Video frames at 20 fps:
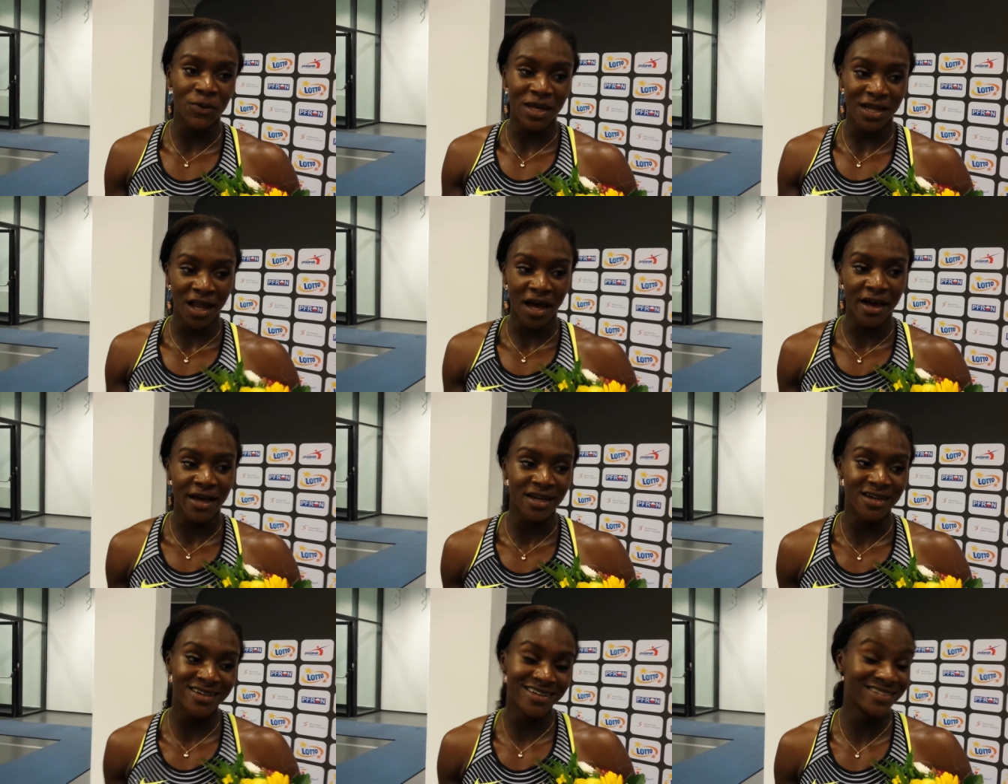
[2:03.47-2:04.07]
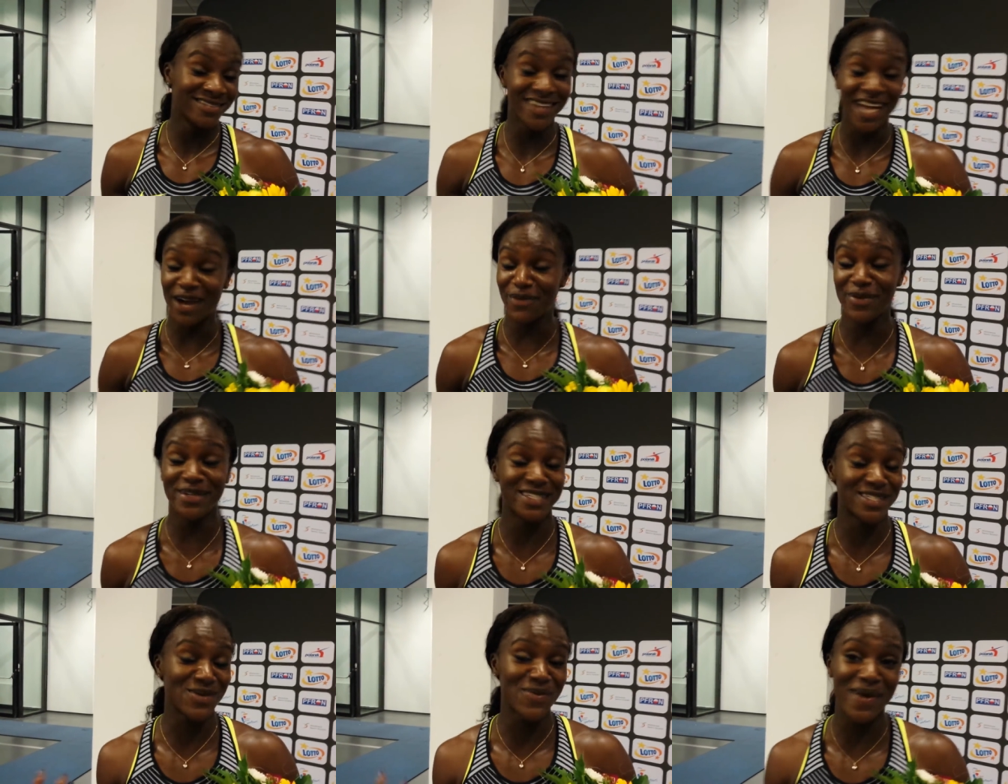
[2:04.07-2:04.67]
We like, yeah,
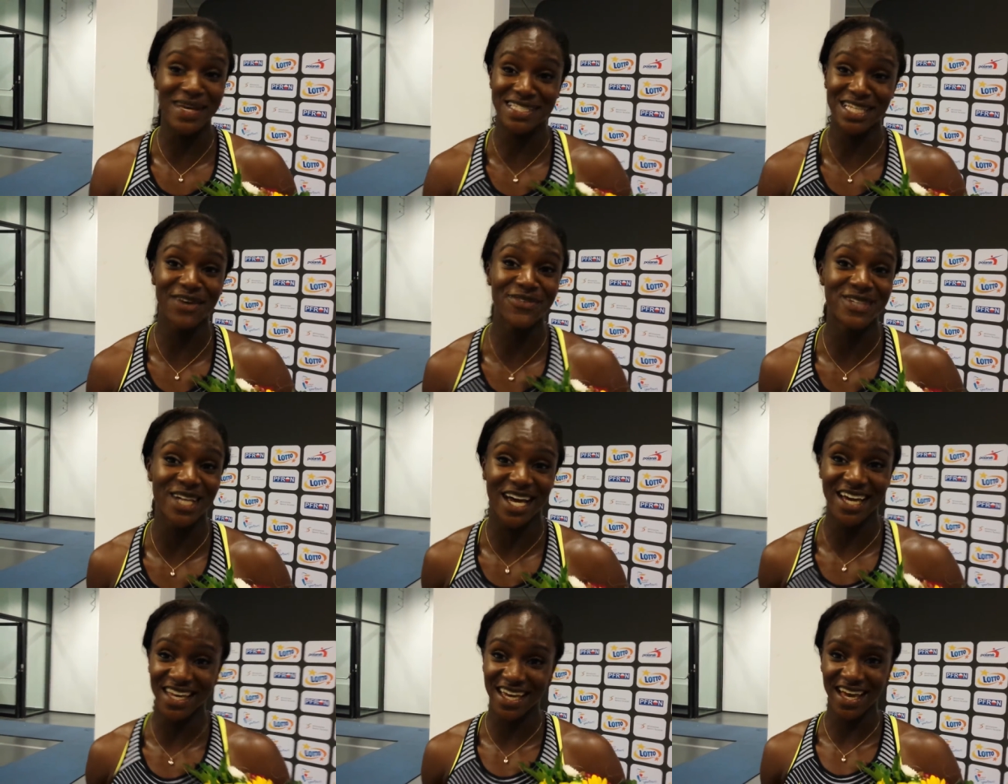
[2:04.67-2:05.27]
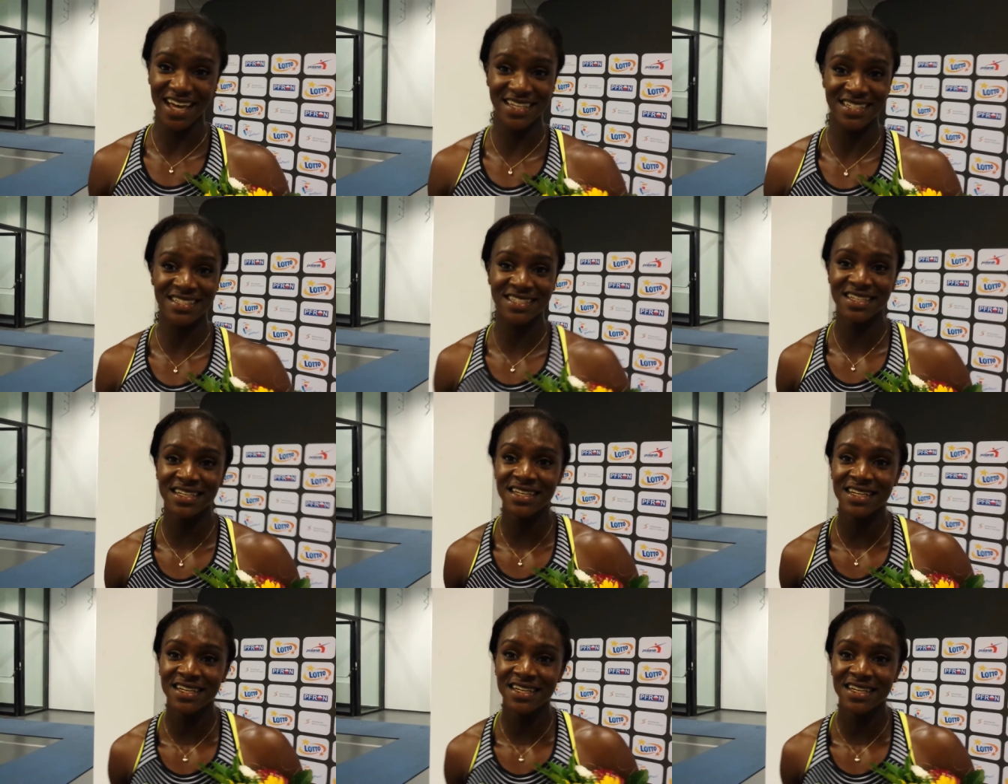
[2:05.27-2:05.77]
we just always loved it, I guess.